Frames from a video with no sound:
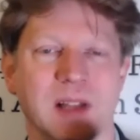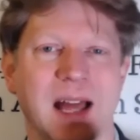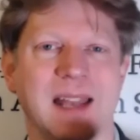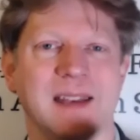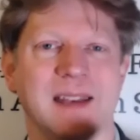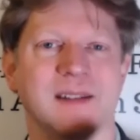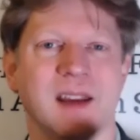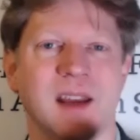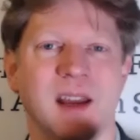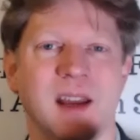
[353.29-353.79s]

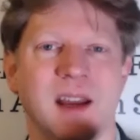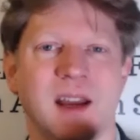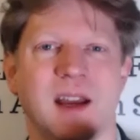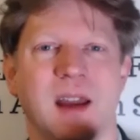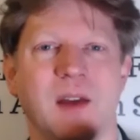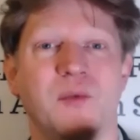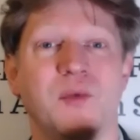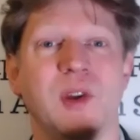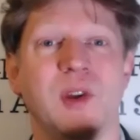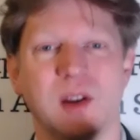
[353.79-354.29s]
And
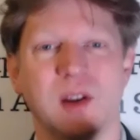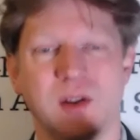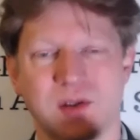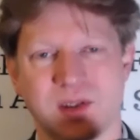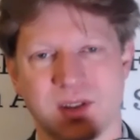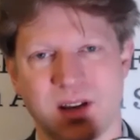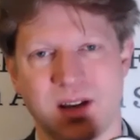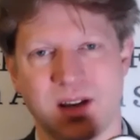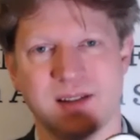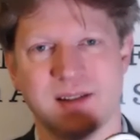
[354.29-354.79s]
if we lose
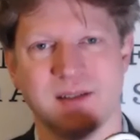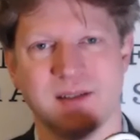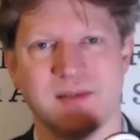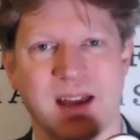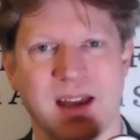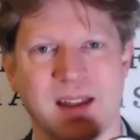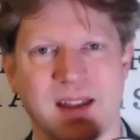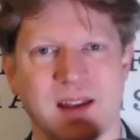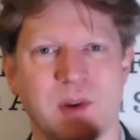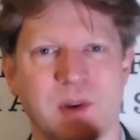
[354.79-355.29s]
sight of
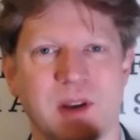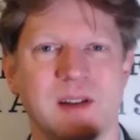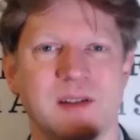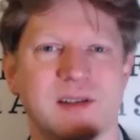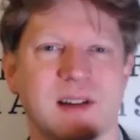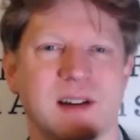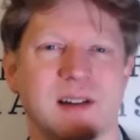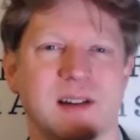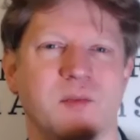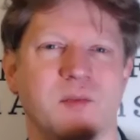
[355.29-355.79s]
that, then we lose
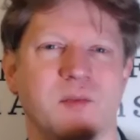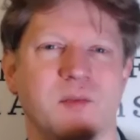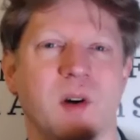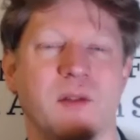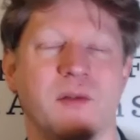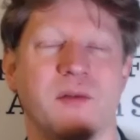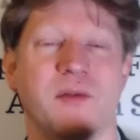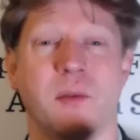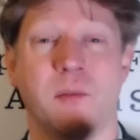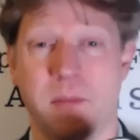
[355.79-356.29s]
sight of
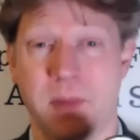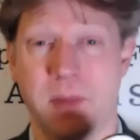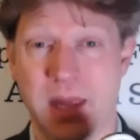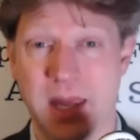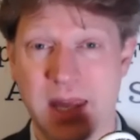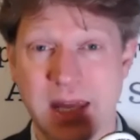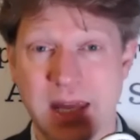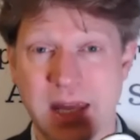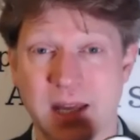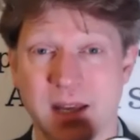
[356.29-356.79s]
what, for
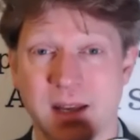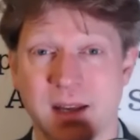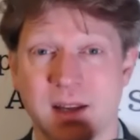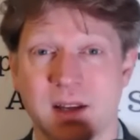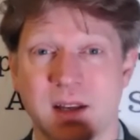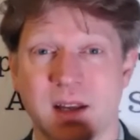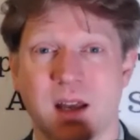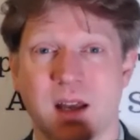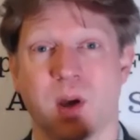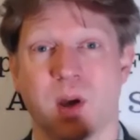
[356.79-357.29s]
me
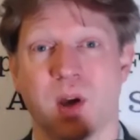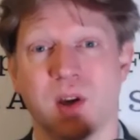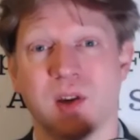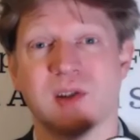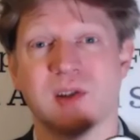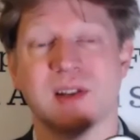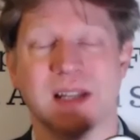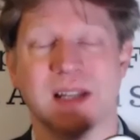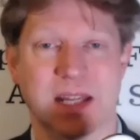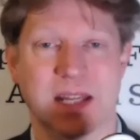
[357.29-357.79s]

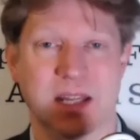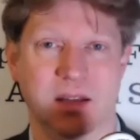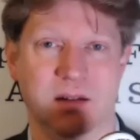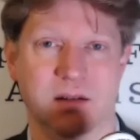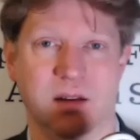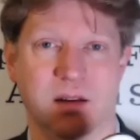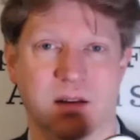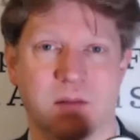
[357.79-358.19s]
personally,